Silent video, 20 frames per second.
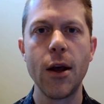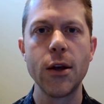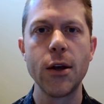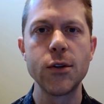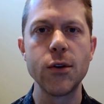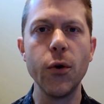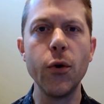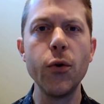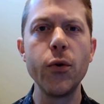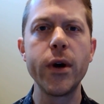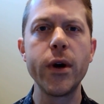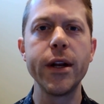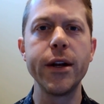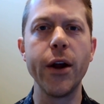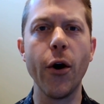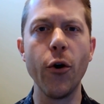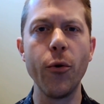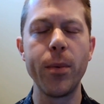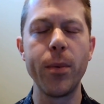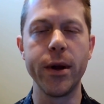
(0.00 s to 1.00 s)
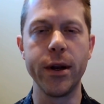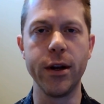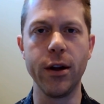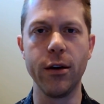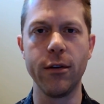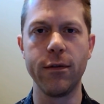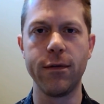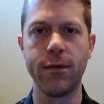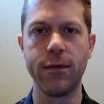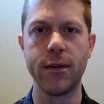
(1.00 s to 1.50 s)
So, who can open
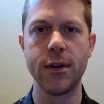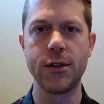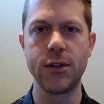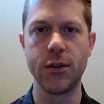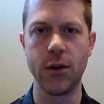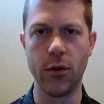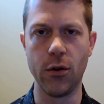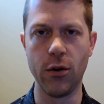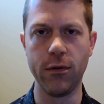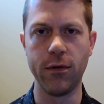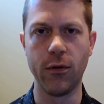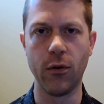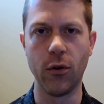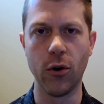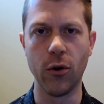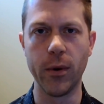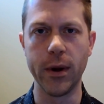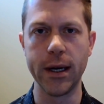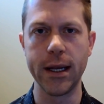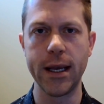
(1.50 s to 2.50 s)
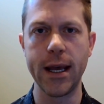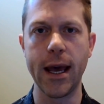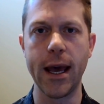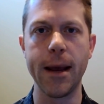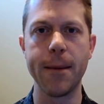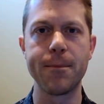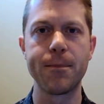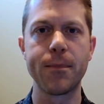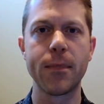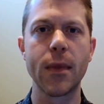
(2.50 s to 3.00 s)
a solo
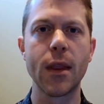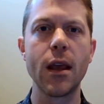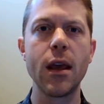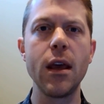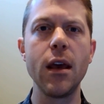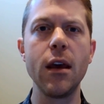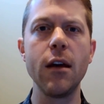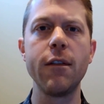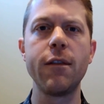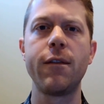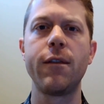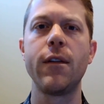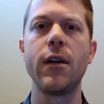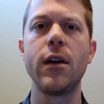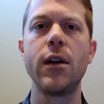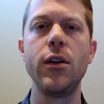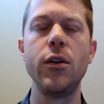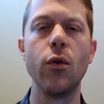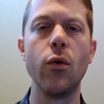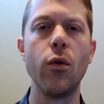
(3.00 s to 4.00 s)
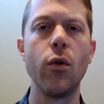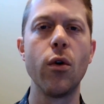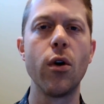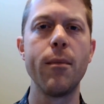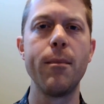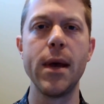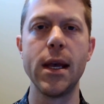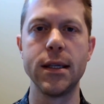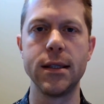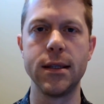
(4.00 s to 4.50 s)
401k? If
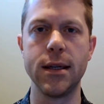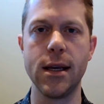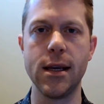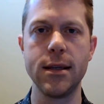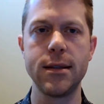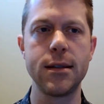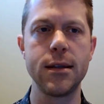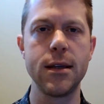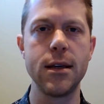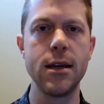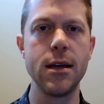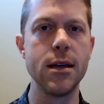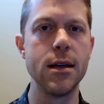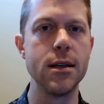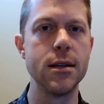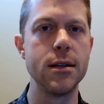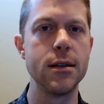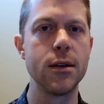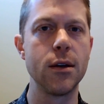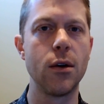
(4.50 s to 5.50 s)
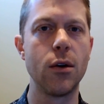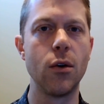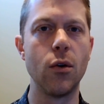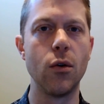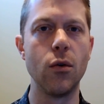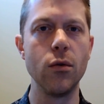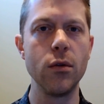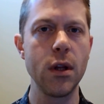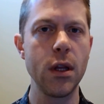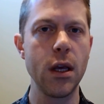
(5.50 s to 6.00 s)
your business is
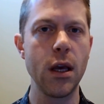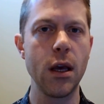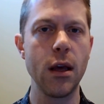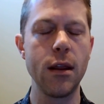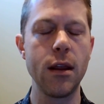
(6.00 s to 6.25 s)
only